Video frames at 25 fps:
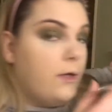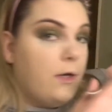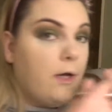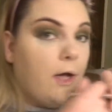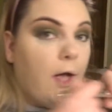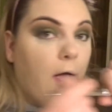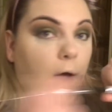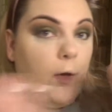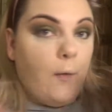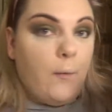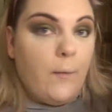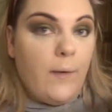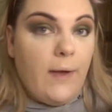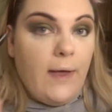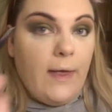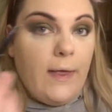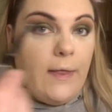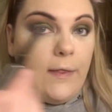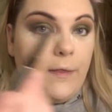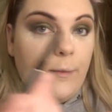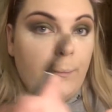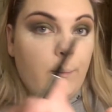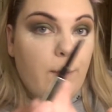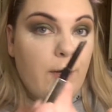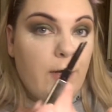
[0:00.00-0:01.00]
going to go
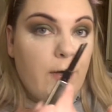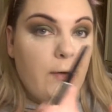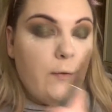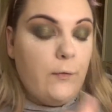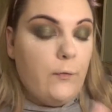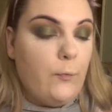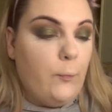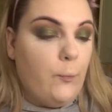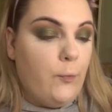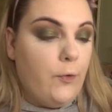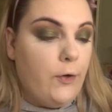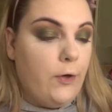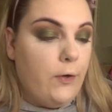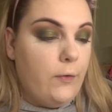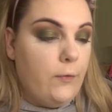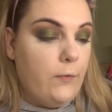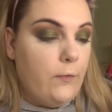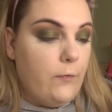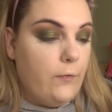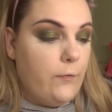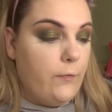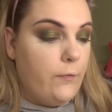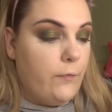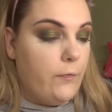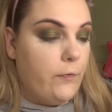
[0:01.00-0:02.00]
with my Goof
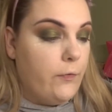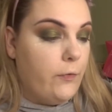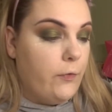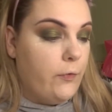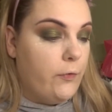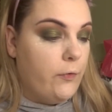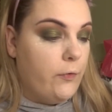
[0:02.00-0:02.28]
Proof.